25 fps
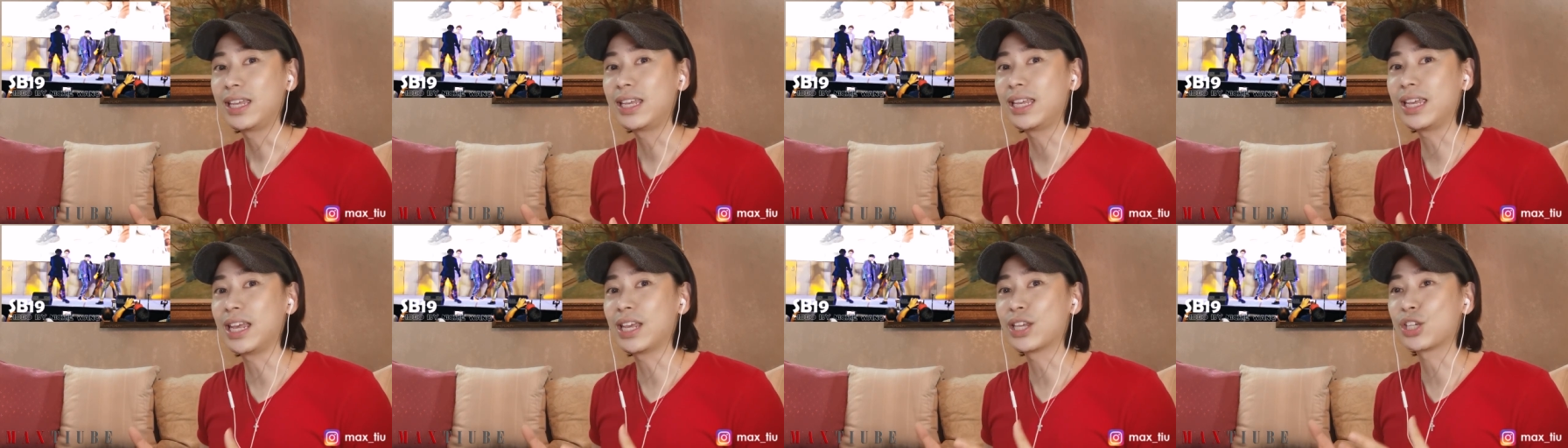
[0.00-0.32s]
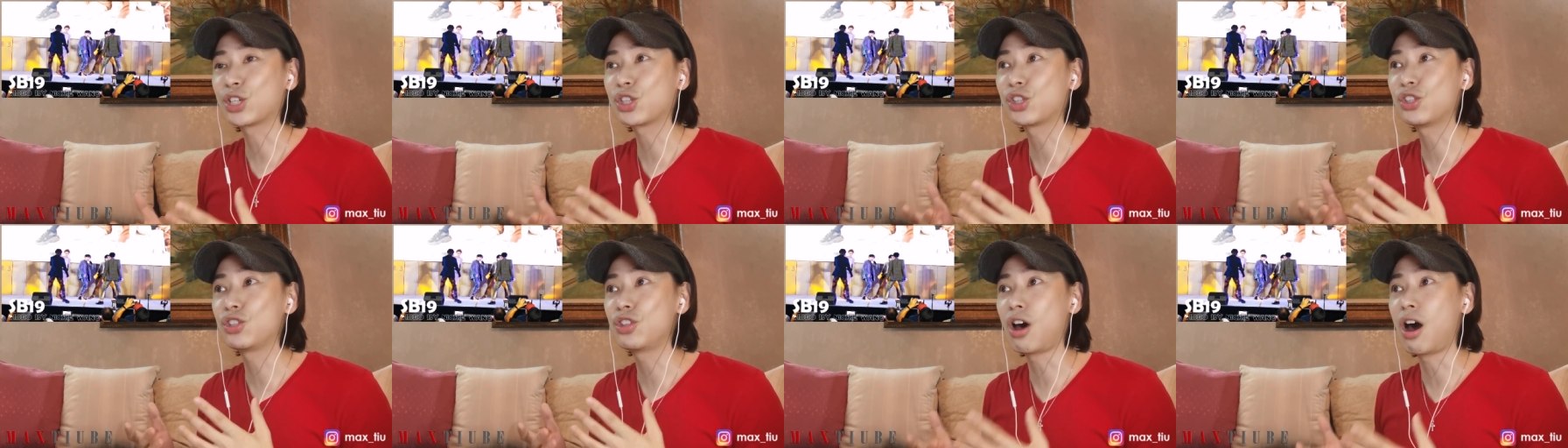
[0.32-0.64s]
He
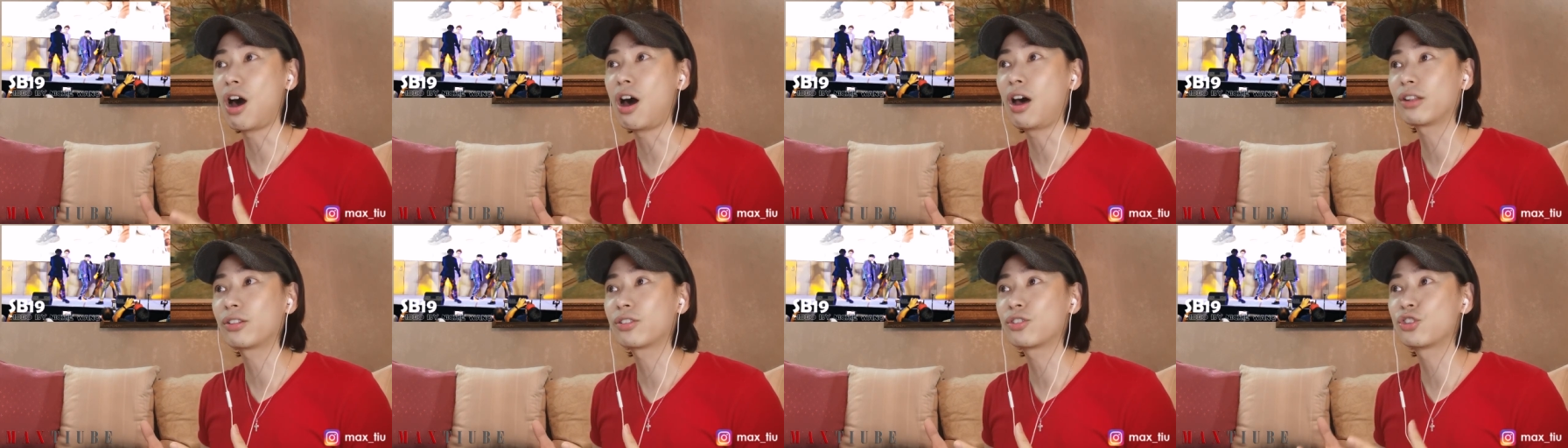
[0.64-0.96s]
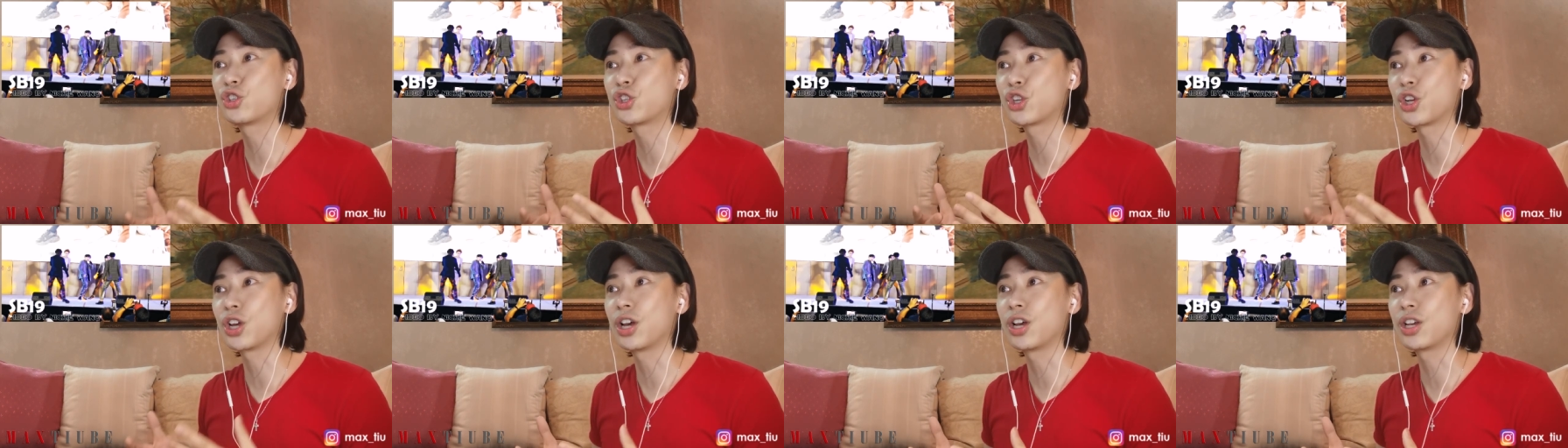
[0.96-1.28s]
is
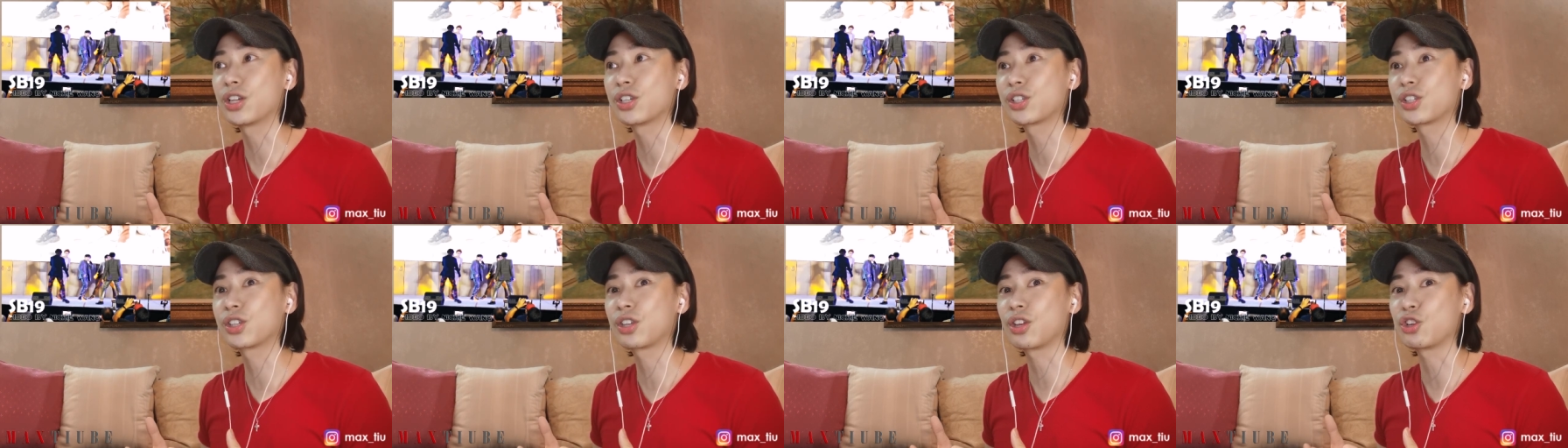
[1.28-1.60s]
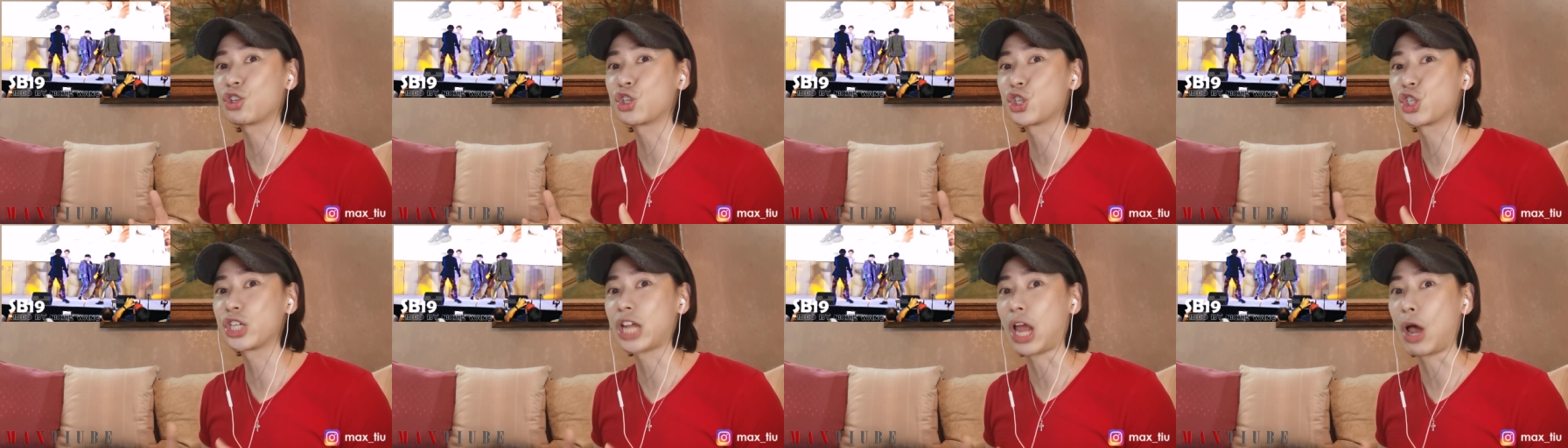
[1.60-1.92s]
not
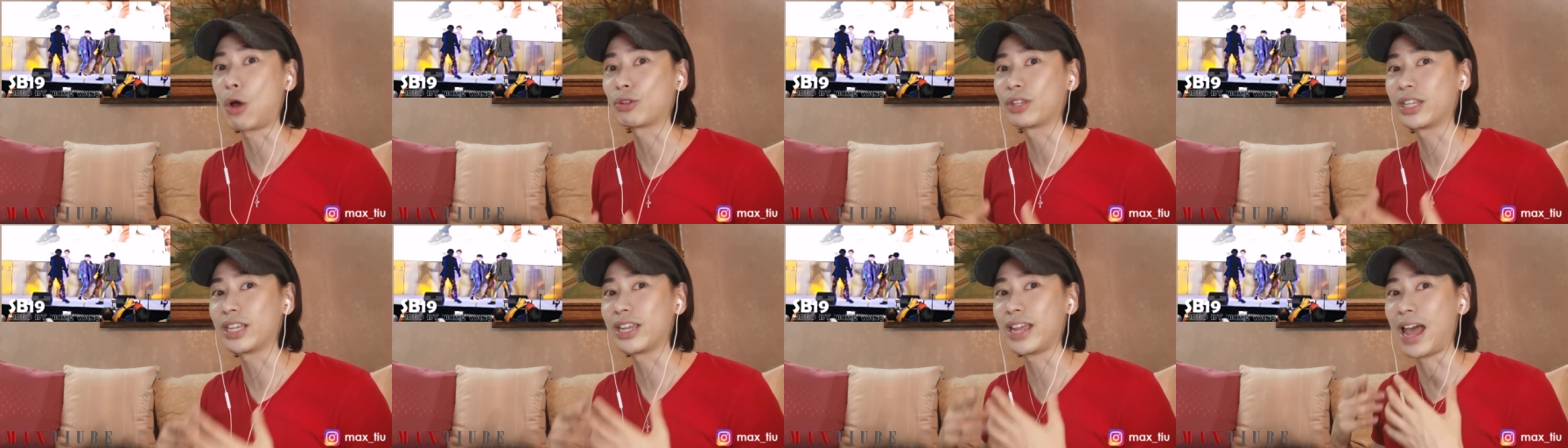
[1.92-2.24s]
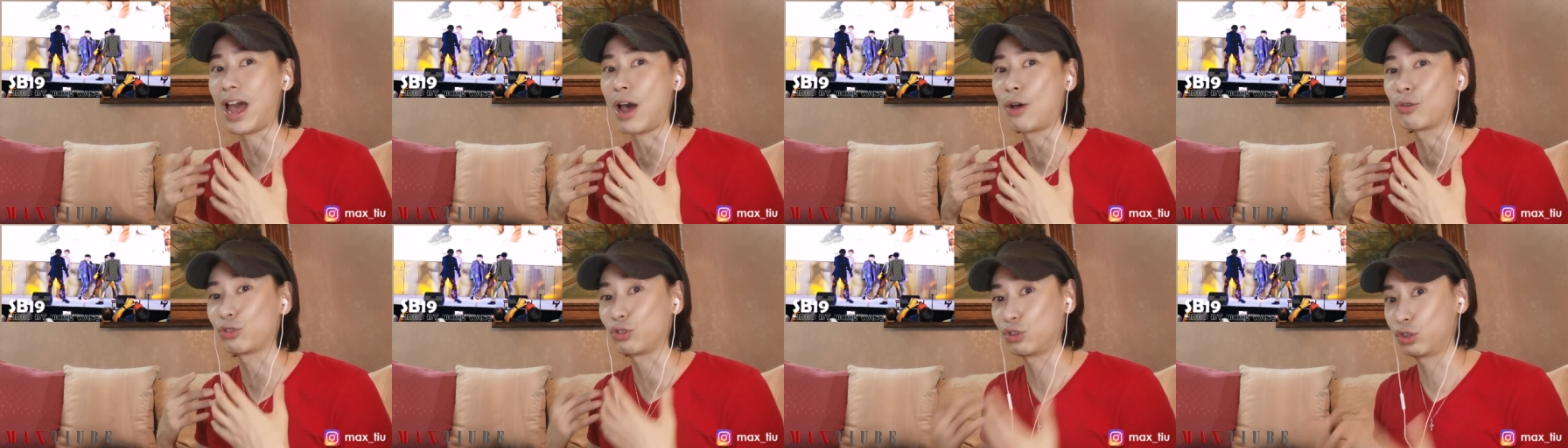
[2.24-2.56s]
just
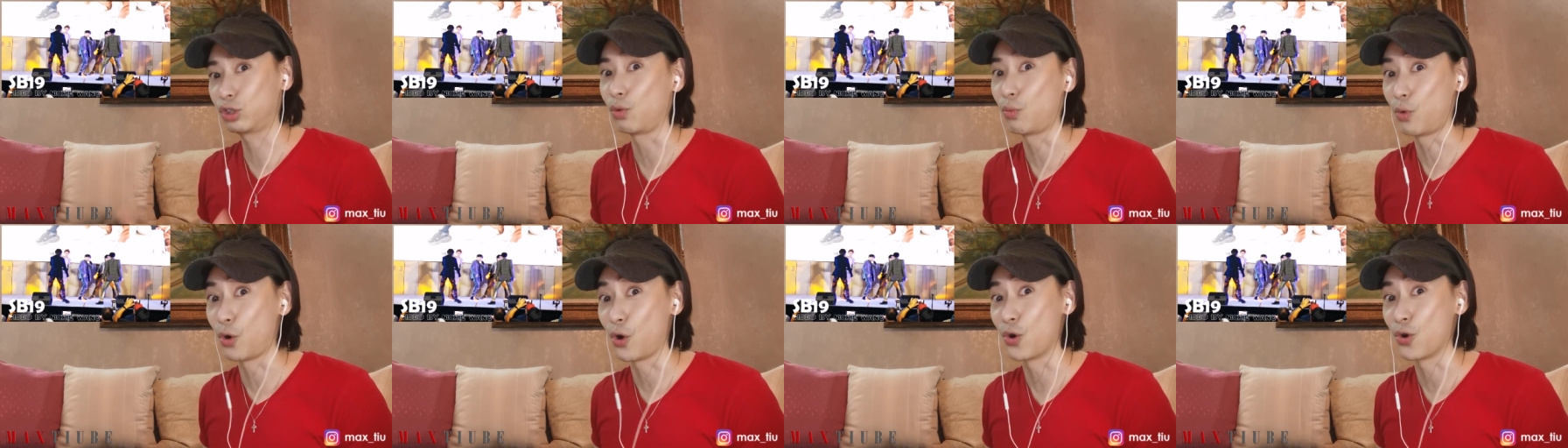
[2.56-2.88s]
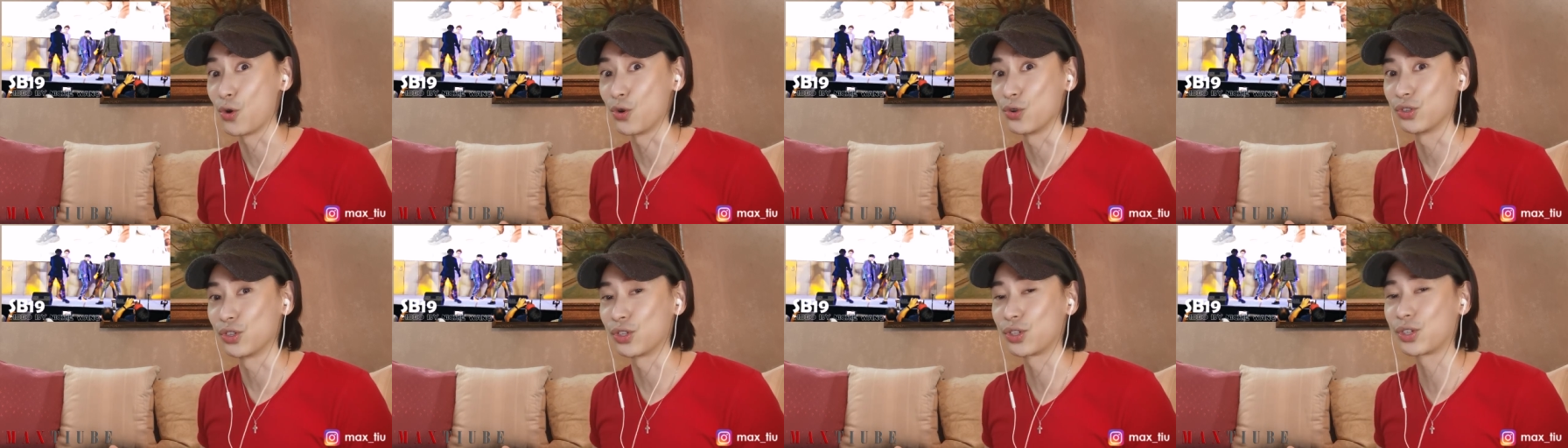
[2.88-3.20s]
shouting out the
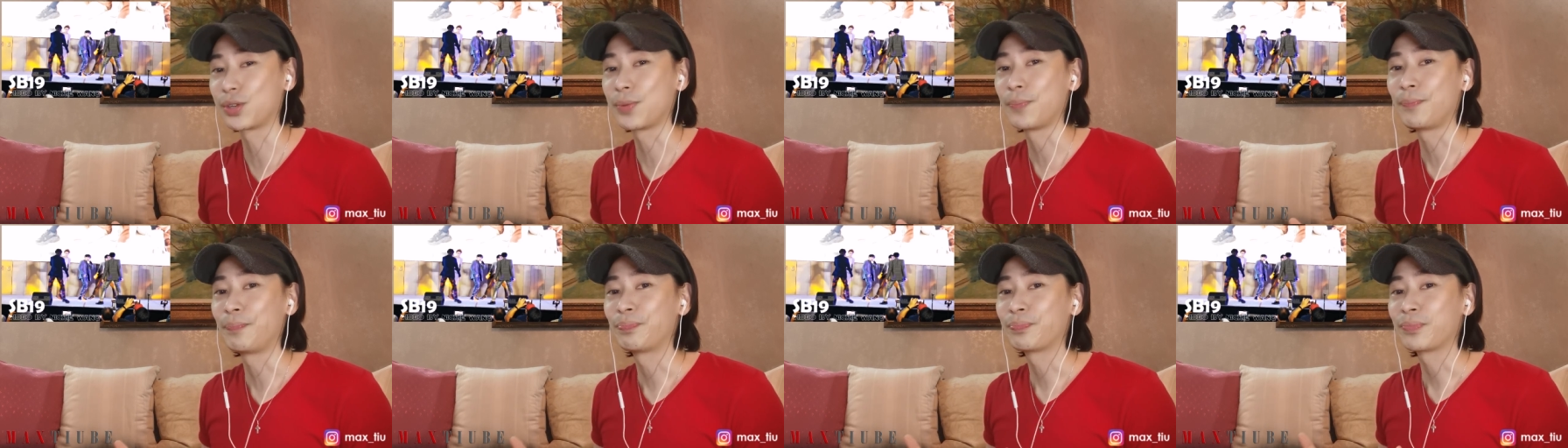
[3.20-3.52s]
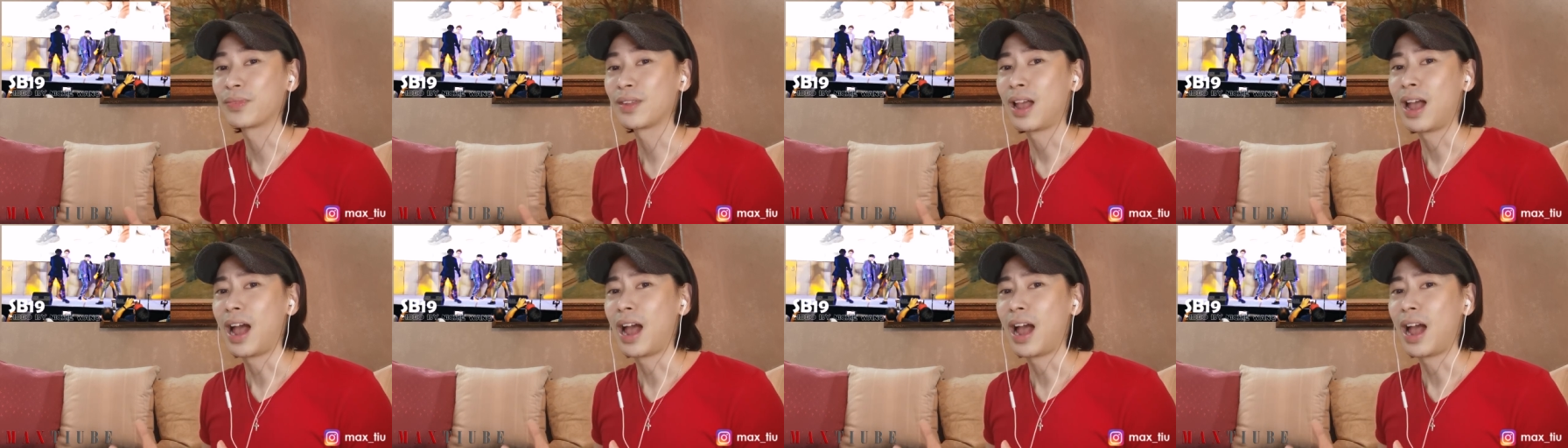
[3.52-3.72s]
words.